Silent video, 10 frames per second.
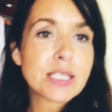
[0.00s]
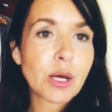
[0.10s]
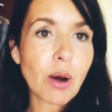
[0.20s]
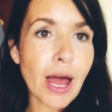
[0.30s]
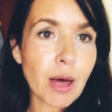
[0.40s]
to
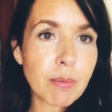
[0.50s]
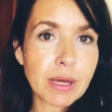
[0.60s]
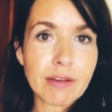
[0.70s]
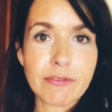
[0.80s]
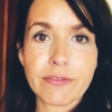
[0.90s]
grab
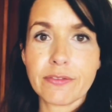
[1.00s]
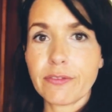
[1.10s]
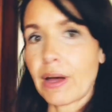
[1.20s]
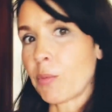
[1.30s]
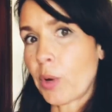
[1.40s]

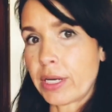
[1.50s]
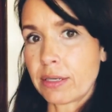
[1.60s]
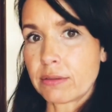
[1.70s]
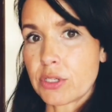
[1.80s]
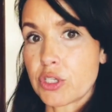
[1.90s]
if I'm
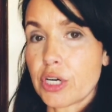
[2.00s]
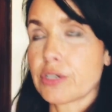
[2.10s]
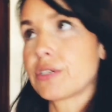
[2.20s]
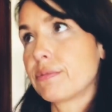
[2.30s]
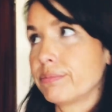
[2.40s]
going to
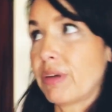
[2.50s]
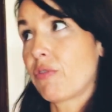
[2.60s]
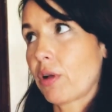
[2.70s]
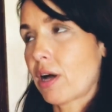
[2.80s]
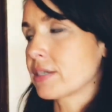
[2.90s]
church
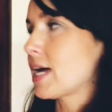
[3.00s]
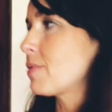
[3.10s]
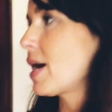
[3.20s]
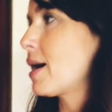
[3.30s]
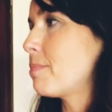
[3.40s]
before
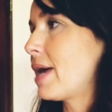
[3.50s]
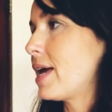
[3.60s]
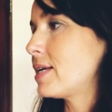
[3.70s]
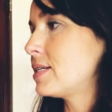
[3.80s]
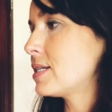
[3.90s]
lockdown um,
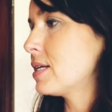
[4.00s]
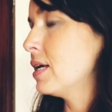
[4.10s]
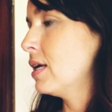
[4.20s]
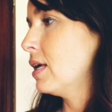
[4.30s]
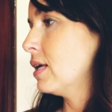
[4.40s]
and,
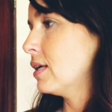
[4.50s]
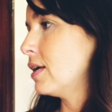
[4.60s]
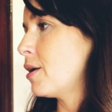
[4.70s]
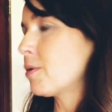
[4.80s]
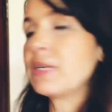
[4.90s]

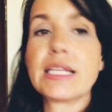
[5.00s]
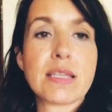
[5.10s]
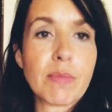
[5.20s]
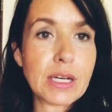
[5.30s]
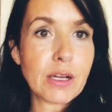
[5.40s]
you know, need
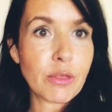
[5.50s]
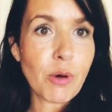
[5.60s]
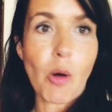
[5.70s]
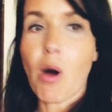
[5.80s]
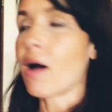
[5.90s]
something to
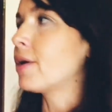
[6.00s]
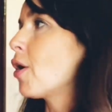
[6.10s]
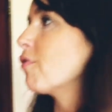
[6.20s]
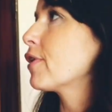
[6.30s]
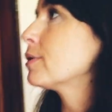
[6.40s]
throw on
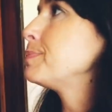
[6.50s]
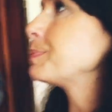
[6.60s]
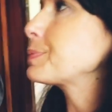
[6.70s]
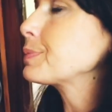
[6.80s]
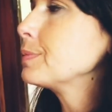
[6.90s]
over.
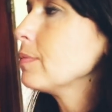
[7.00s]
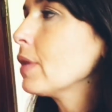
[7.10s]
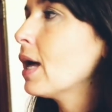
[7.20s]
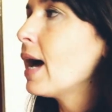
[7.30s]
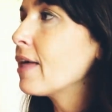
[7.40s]

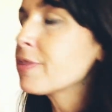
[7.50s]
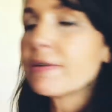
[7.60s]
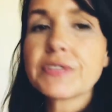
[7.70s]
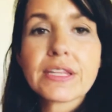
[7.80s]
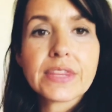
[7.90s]
I
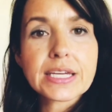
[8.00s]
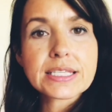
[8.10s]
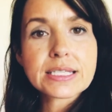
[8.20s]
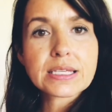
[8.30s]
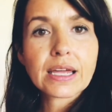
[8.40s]
thrifted
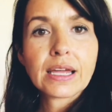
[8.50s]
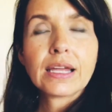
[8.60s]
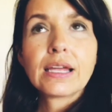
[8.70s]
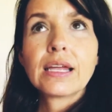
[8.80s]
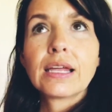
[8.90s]
this.
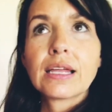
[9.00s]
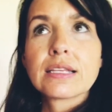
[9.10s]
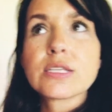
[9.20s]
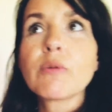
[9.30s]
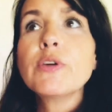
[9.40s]

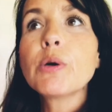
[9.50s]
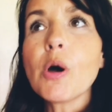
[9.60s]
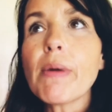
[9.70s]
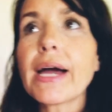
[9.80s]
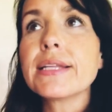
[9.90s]
So if you go
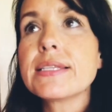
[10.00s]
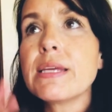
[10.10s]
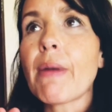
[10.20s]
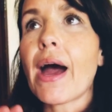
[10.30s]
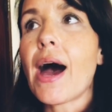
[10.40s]
back and see
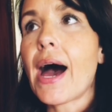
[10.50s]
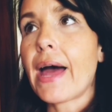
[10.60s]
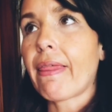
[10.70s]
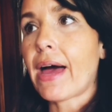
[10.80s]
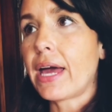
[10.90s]
my
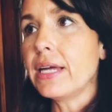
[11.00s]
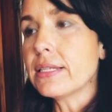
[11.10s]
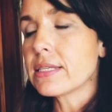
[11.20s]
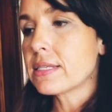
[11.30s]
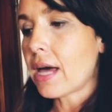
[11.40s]

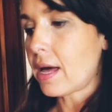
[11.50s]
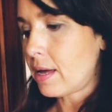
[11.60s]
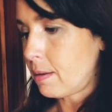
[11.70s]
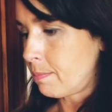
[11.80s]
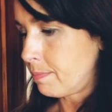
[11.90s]
highlights,
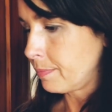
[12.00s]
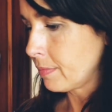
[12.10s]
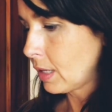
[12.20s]
um,